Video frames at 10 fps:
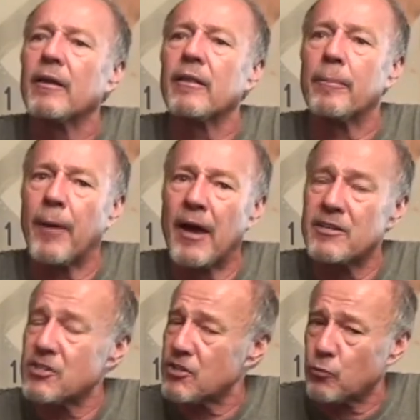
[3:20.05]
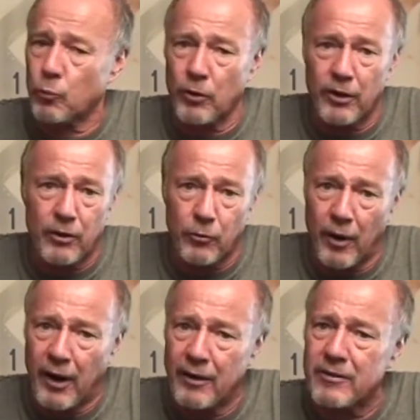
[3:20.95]
The bass is really
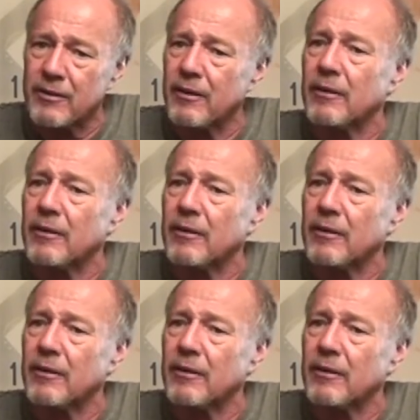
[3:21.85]
great.